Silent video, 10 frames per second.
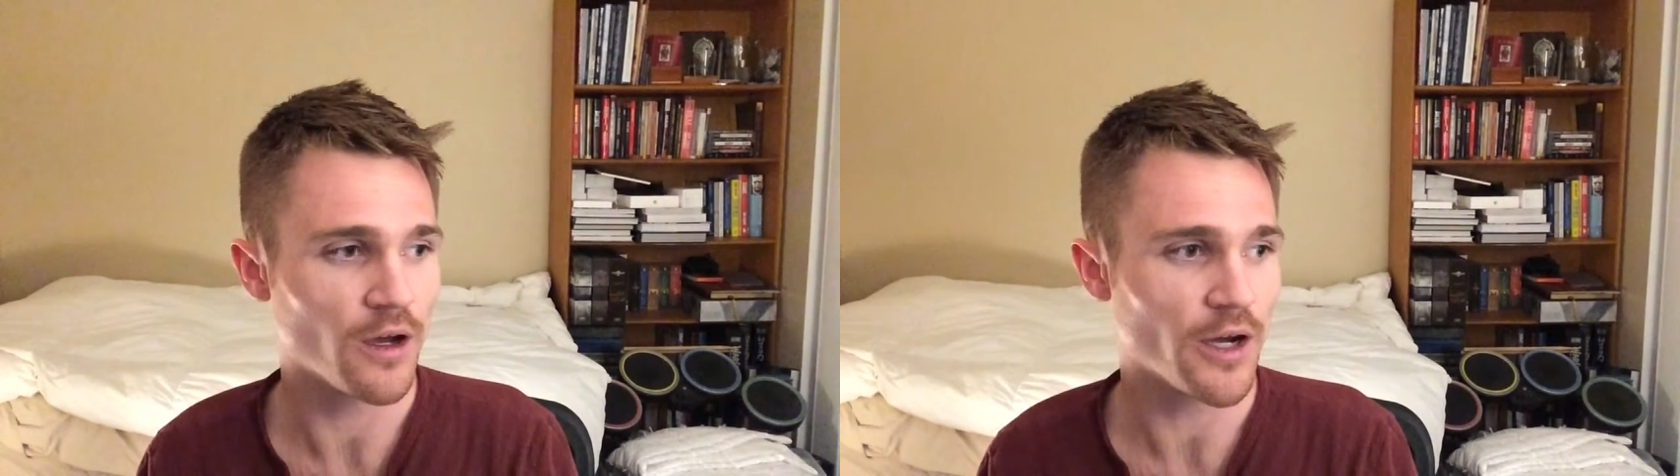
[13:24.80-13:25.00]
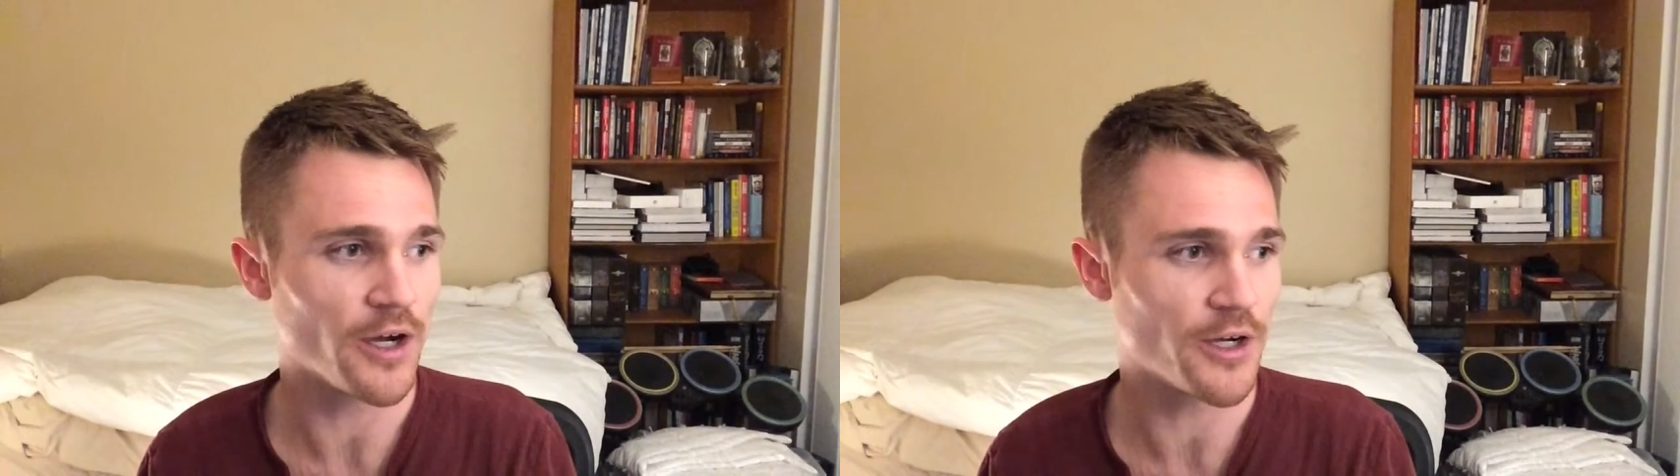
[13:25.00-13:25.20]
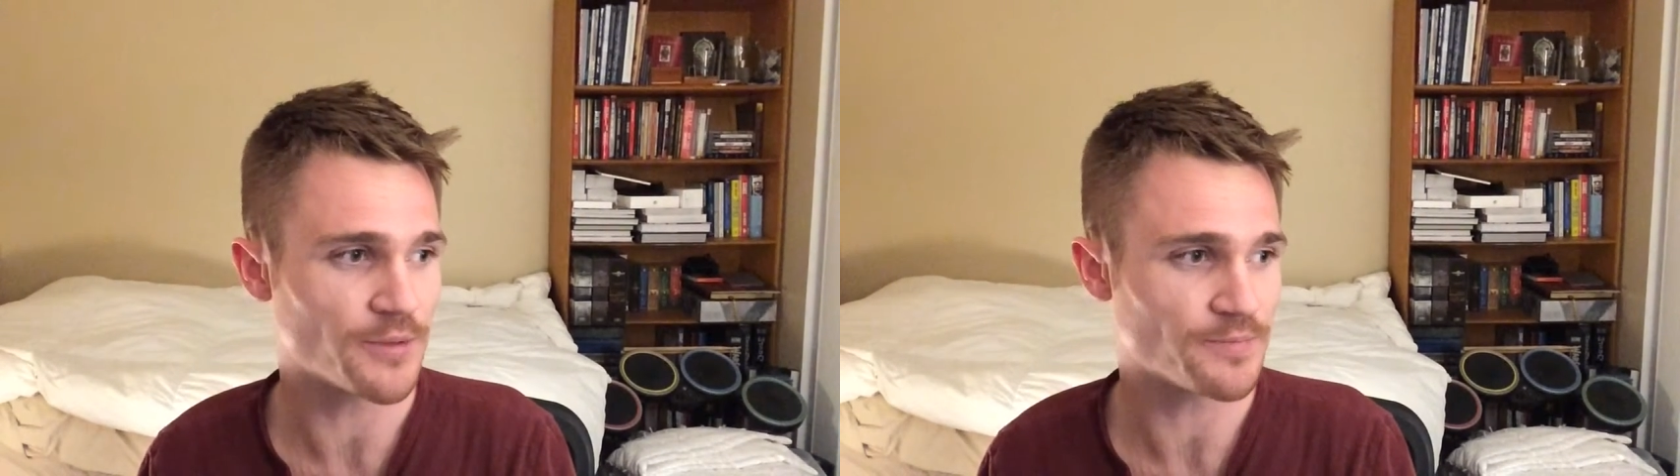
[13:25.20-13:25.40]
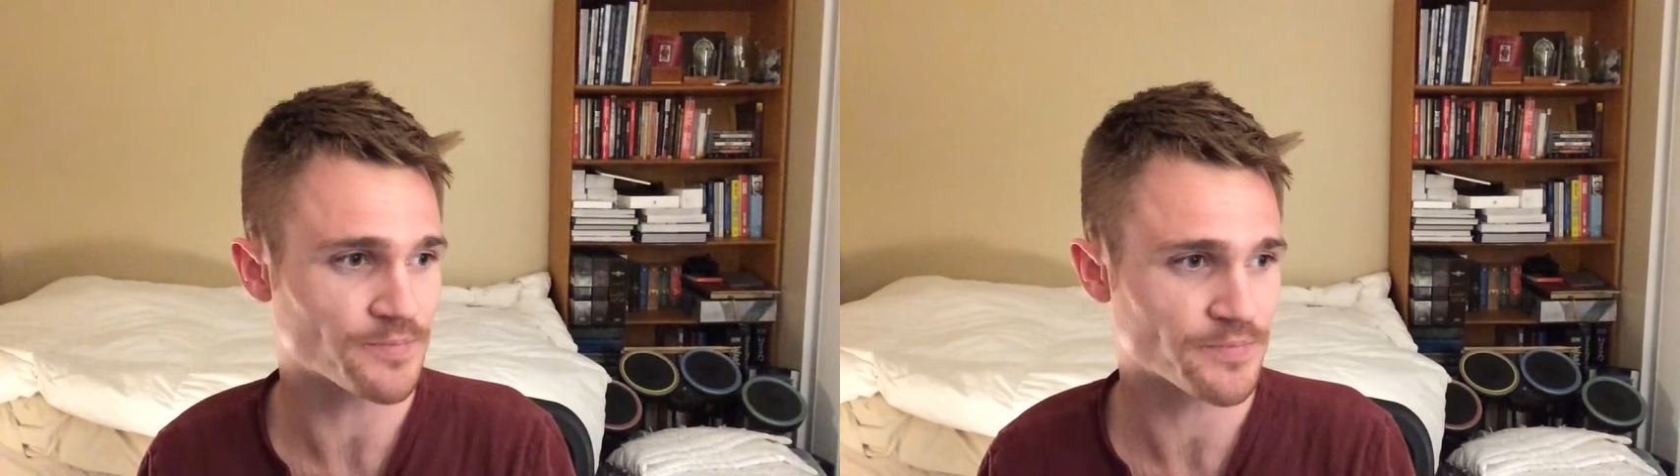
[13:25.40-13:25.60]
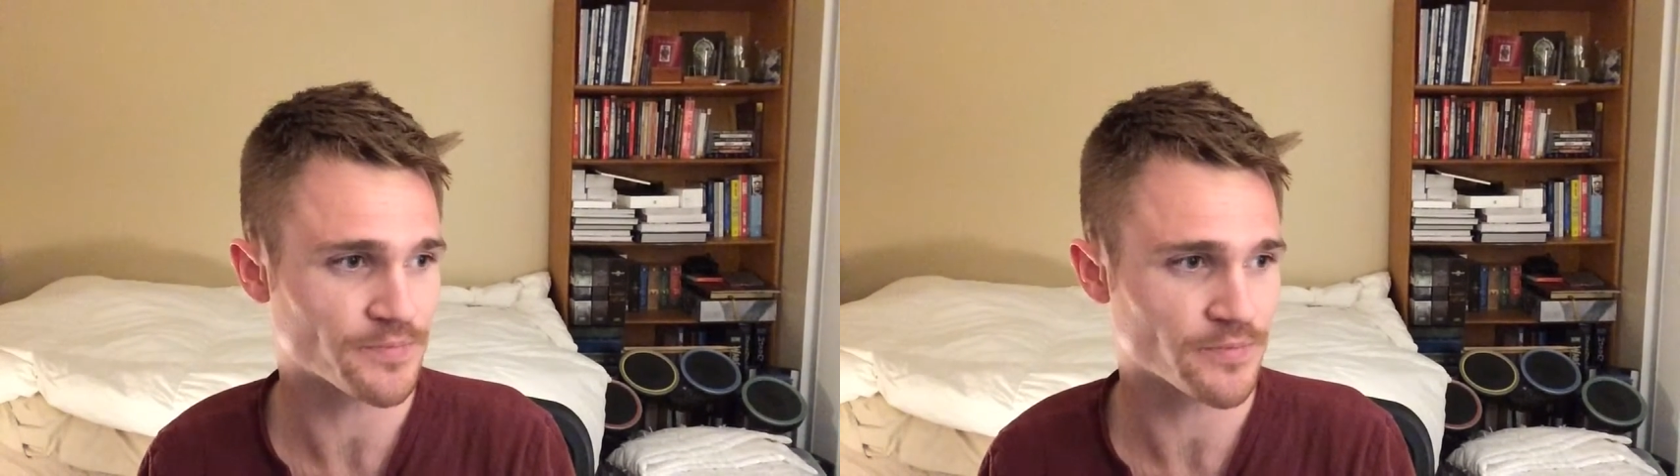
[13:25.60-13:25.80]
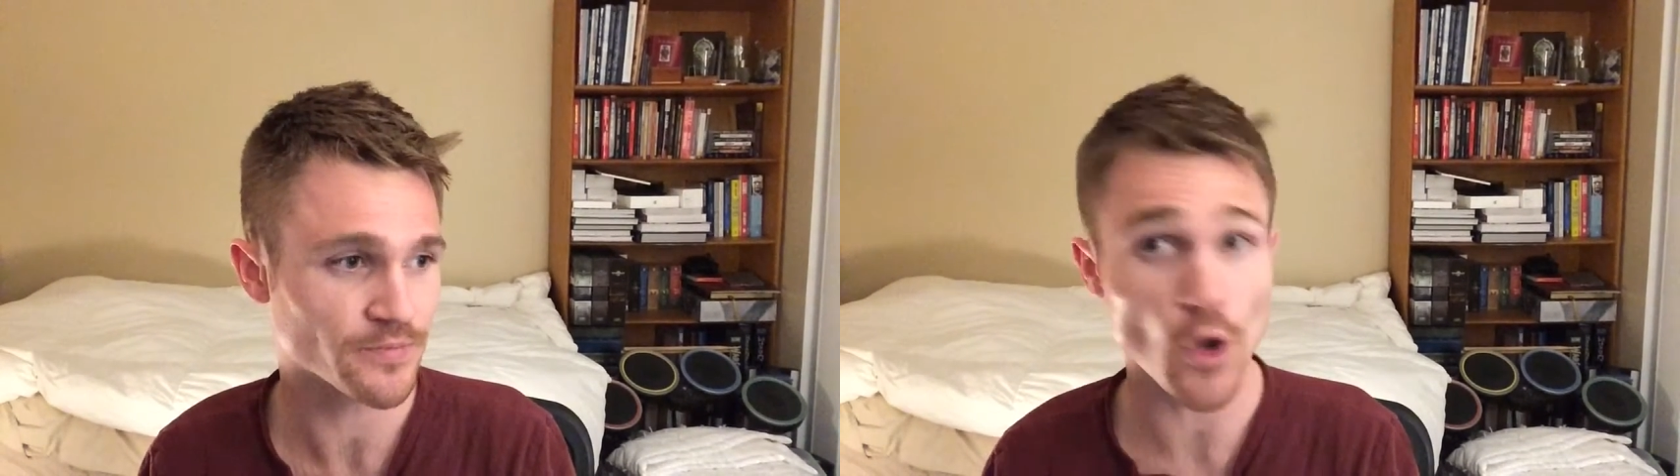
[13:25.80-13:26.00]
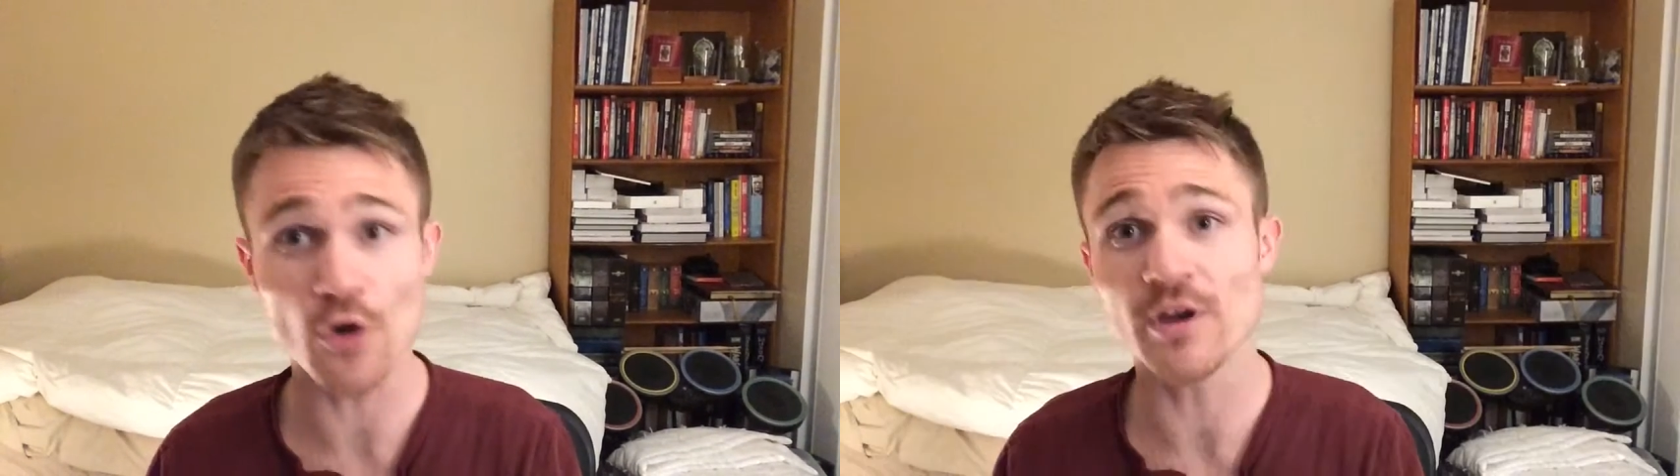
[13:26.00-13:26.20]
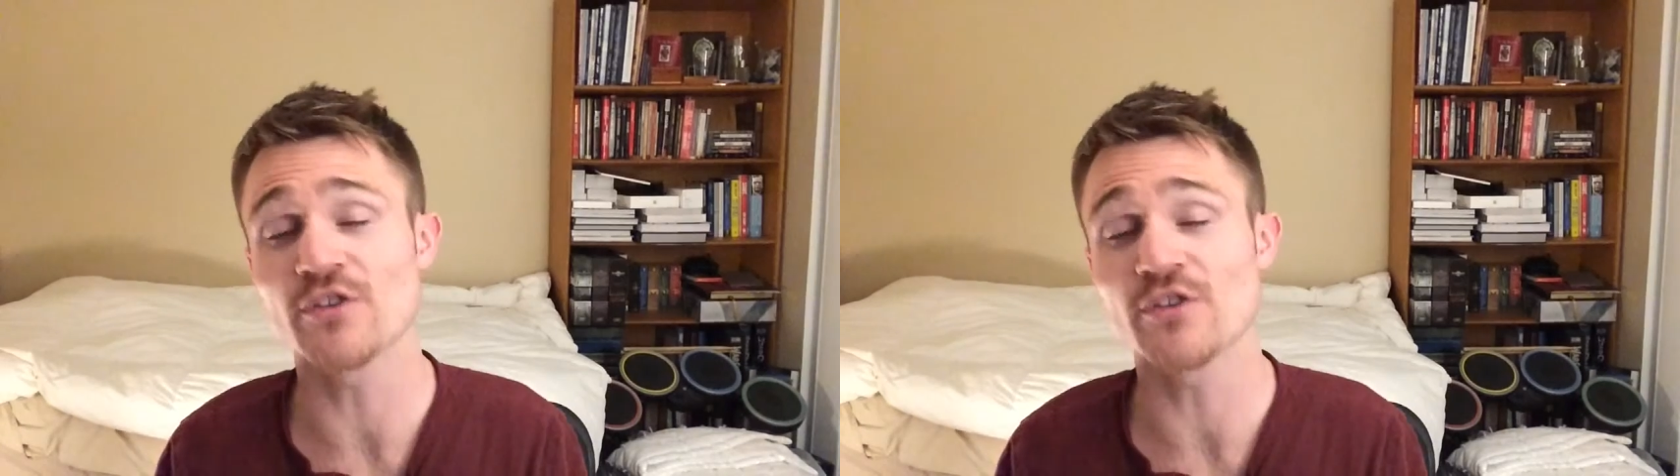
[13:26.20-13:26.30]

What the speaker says: Um, okay,